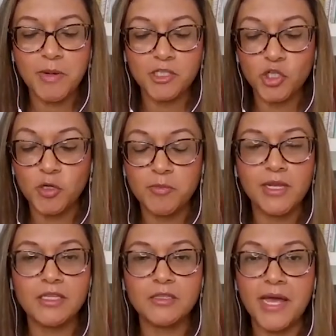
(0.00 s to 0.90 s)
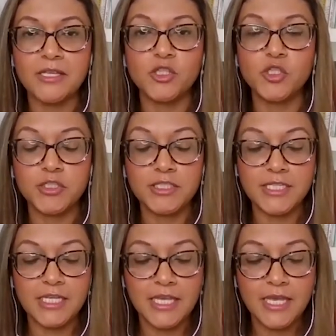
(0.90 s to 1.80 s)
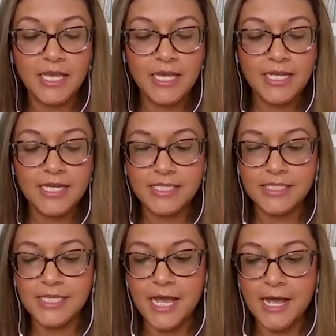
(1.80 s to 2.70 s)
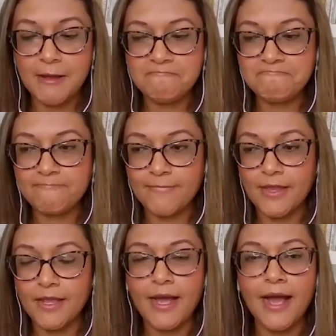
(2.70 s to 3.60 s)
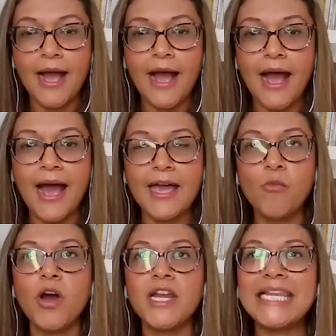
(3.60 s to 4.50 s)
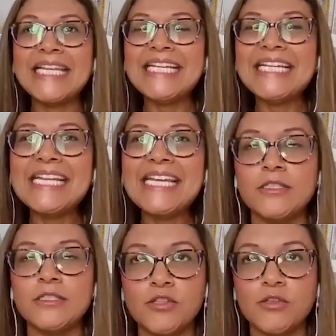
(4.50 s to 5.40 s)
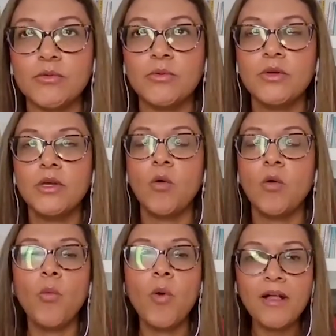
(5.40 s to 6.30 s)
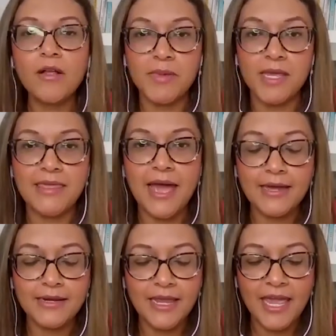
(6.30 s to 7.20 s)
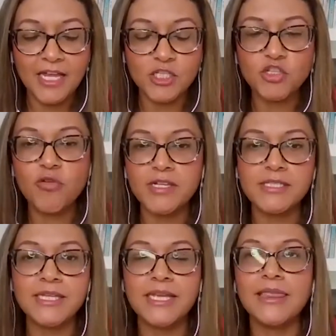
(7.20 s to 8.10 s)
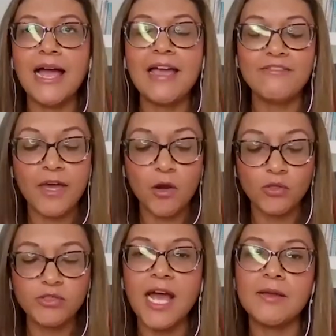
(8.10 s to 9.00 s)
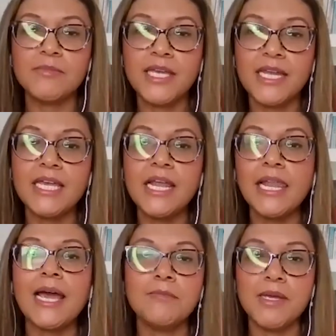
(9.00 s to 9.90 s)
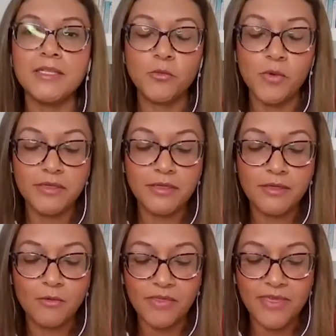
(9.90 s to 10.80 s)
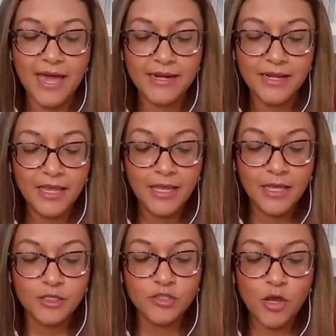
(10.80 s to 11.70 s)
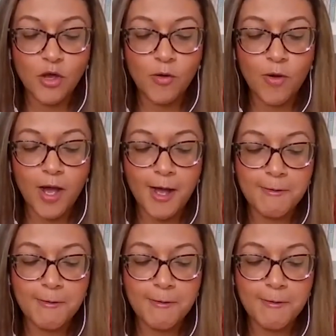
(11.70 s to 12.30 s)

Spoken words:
by turbulence, by uncertainty, because I want to lean into welcoming that and trusting life at all times, getting in alignment with that. So